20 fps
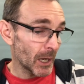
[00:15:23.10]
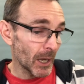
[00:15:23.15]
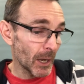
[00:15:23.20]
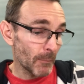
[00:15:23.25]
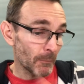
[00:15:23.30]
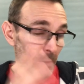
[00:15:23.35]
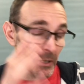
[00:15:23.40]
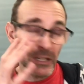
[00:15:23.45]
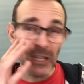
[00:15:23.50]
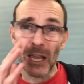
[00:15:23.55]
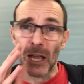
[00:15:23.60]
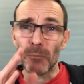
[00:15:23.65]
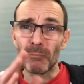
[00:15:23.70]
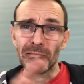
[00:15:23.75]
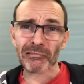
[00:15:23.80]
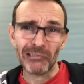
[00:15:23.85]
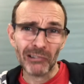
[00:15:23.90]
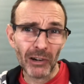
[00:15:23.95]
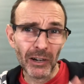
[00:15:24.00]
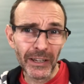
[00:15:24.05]
But yeah,
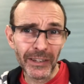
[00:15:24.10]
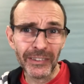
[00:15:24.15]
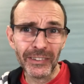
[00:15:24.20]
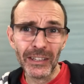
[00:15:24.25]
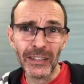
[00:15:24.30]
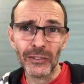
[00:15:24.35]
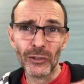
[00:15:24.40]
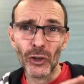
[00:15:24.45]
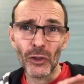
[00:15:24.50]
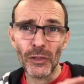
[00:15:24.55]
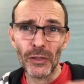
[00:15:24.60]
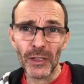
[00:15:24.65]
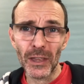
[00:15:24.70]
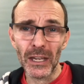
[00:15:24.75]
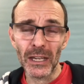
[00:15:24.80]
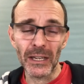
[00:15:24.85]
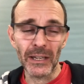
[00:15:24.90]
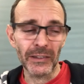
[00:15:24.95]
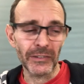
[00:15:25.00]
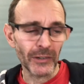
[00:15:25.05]
prices on
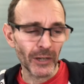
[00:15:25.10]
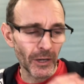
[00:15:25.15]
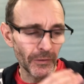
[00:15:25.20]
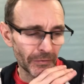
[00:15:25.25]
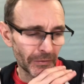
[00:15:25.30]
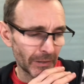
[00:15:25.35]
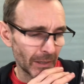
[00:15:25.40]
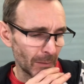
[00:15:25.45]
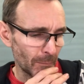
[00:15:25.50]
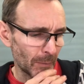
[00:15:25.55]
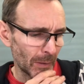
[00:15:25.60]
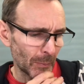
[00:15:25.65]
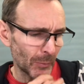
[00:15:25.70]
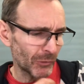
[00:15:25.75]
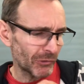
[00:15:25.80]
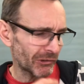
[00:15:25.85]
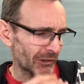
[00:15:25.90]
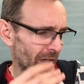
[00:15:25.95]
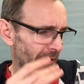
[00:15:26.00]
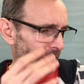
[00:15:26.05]
these. I've seen people
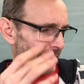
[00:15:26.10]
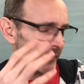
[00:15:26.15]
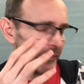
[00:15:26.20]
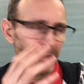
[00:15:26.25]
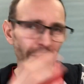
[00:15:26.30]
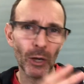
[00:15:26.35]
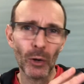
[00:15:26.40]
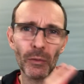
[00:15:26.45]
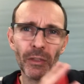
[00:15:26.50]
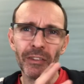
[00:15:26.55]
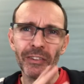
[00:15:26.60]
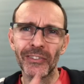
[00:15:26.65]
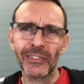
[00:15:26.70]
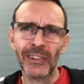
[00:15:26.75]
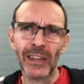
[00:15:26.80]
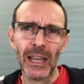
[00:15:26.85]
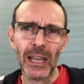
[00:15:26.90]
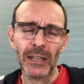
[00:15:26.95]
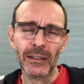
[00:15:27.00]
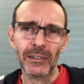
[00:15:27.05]
trying to sell the
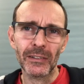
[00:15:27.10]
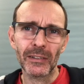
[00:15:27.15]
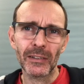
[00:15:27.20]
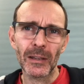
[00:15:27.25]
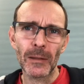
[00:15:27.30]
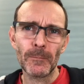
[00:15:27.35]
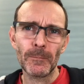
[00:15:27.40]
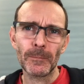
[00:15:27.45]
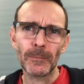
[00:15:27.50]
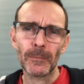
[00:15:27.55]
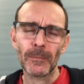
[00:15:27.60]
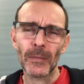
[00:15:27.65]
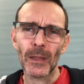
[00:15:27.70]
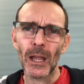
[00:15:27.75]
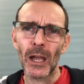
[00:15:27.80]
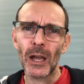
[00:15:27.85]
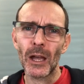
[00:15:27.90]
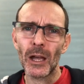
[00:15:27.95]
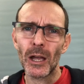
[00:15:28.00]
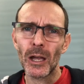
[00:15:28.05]
set
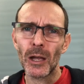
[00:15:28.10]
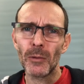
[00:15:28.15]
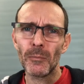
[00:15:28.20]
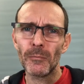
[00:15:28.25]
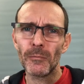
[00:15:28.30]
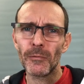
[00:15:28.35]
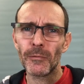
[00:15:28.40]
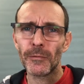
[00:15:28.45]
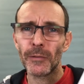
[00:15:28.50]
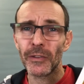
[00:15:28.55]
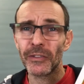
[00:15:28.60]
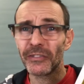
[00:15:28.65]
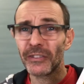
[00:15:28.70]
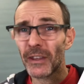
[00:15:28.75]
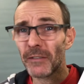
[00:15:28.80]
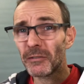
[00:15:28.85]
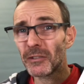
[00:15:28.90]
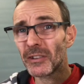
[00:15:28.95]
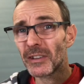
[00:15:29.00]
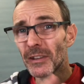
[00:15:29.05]
for
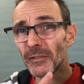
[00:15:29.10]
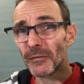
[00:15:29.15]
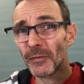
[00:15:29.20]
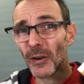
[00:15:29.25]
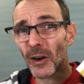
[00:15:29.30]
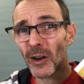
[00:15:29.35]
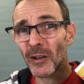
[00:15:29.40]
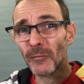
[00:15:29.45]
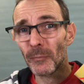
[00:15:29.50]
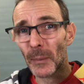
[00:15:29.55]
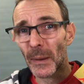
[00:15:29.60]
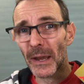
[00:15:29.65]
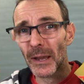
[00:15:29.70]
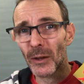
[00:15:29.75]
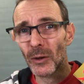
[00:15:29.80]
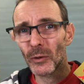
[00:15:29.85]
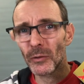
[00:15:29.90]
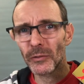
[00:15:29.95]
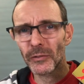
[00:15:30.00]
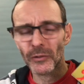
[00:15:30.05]

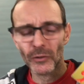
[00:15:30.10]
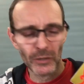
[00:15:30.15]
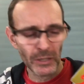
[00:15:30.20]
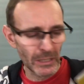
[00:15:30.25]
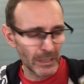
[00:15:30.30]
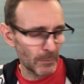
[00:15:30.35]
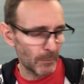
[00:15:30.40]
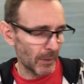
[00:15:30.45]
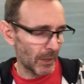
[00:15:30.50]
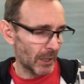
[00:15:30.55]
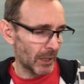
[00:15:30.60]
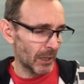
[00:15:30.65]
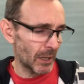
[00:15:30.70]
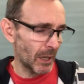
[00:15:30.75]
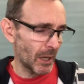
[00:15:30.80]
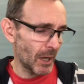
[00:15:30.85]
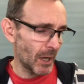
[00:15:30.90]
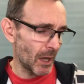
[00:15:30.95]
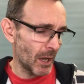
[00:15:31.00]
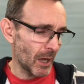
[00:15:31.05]
£75 on eBay.
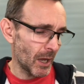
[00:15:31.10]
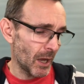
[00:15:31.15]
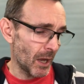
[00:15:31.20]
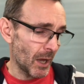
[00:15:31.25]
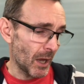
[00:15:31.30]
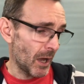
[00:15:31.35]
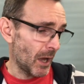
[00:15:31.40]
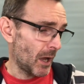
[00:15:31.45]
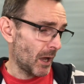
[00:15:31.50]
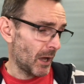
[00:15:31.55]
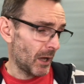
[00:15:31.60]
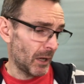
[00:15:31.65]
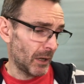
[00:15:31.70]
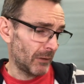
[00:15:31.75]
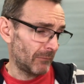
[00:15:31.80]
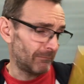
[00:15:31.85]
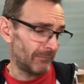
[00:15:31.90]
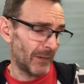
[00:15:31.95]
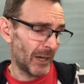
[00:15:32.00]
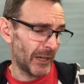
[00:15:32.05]

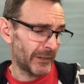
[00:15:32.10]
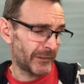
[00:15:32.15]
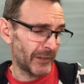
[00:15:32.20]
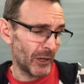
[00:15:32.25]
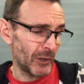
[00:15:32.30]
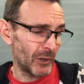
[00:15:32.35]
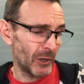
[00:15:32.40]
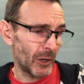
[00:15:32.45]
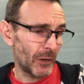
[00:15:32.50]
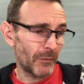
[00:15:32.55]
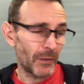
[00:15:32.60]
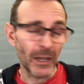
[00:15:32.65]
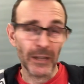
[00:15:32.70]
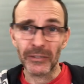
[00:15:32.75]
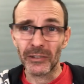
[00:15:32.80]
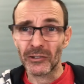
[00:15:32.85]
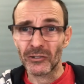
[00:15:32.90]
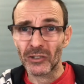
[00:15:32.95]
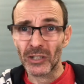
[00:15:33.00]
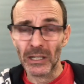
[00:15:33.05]
I don't know if that's
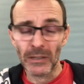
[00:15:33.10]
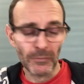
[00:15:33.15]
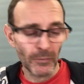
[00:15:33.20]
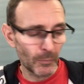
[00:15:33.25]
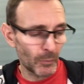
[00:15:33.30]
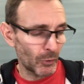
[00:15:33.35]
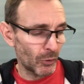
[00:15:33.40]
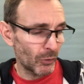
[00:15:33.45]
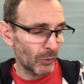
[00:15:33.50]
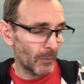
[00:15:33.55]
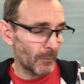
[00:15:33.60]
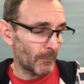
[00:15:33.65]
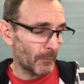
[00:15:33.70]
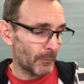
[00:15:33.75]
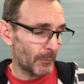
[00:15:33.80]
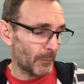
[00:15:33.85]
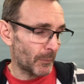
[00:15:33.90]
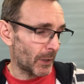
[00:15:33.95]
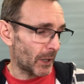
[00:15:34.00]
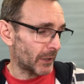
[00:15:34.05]
achievable,
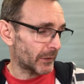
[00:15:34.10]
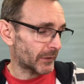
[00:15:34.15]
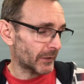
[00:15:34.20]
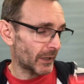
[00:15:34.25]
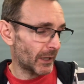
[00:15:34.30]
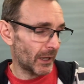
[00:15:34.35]
but